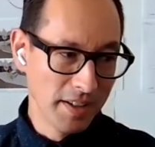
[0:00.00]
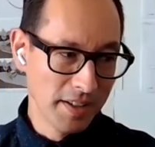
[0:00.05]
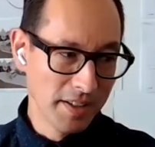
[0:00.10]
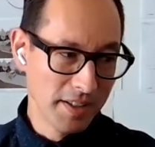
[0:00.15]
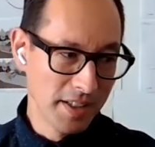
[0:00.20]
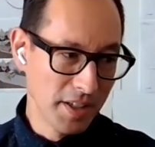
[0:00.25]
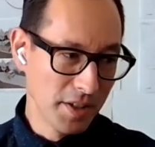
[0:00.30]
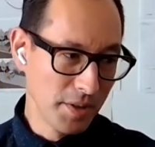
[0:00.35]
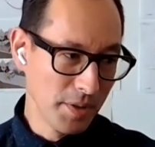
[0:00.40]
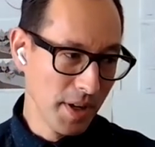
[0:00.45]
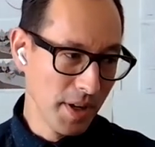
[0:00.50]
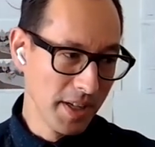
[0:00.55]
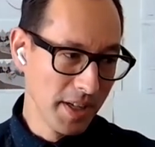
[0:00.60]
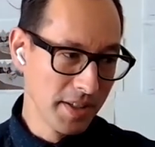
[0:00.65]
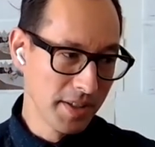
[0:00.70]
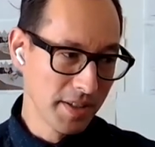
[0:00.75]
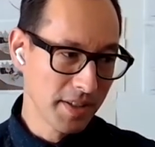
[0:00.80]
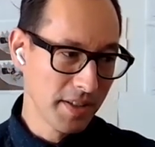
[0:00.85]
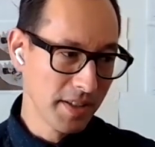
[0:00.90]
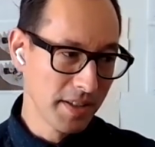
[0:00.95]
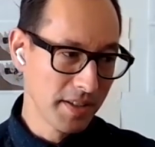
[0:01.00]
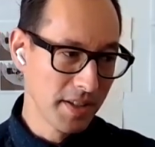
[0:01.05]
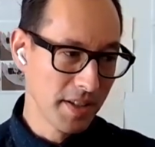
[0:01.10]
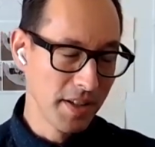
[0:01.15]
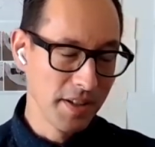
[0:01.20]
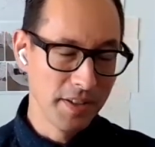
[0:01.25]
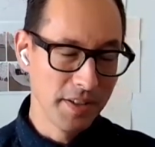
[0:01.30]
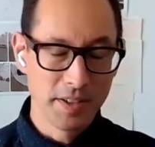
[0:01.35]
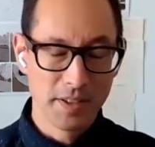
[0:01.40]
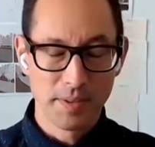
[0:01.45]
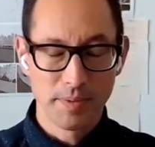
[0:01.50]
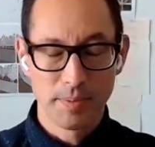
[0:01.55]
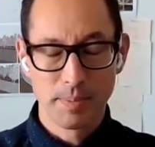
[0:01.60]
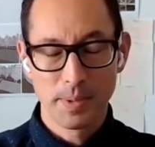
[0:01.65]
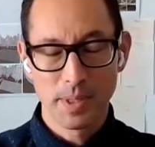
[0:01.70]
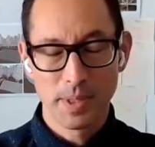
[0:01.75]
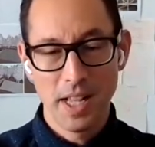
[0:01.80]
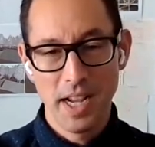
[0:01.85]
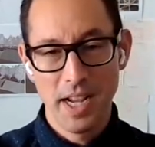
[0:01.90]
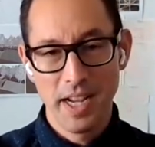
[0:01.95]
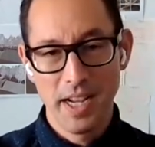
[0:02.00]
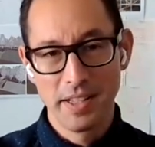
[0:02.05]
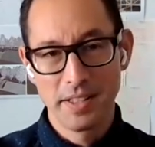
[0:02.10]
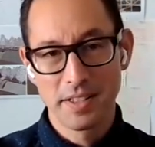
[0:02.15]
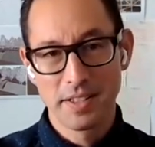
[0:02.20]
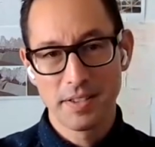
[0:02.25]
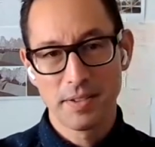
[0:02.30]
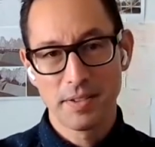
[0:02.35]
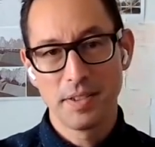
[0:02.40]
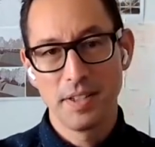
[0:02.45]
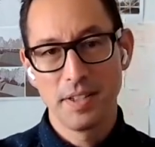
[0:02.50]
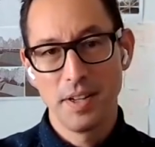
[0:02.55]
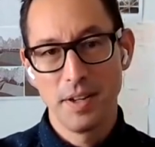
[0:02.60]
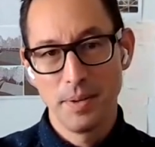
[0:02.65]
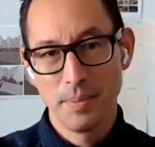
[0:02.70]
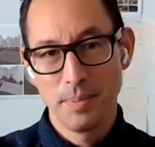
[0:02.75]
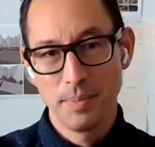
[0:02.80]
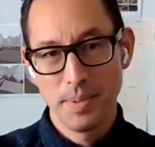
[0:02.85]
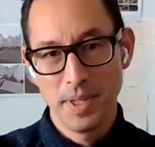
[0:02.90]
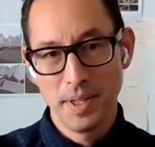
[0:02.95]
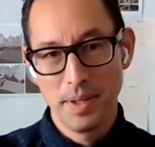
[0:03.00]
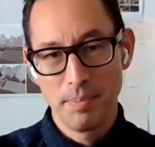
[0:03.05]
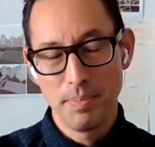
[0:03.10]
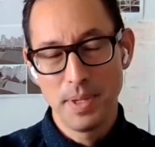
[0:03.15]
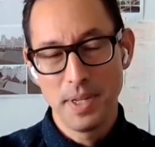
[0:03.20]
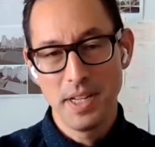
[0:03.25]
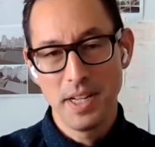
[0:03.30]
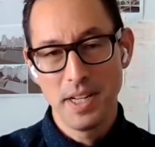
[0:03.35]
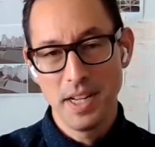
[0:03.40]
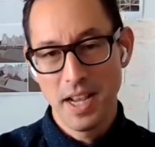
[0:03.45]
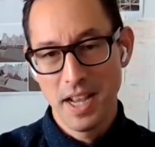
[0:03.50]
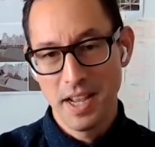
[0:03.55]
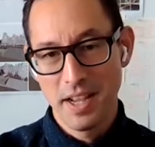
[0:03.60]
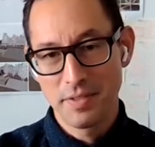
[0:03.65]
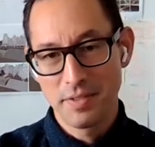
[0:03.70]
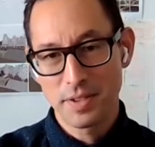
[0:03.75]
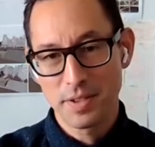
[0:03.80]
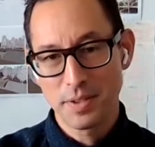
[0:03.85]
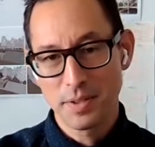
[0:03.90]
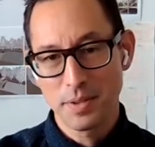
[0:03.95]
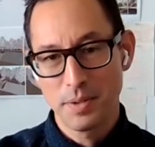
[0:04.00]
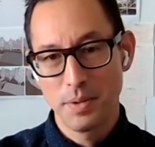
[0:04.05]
constituents, consultants, clients, be it PDFs,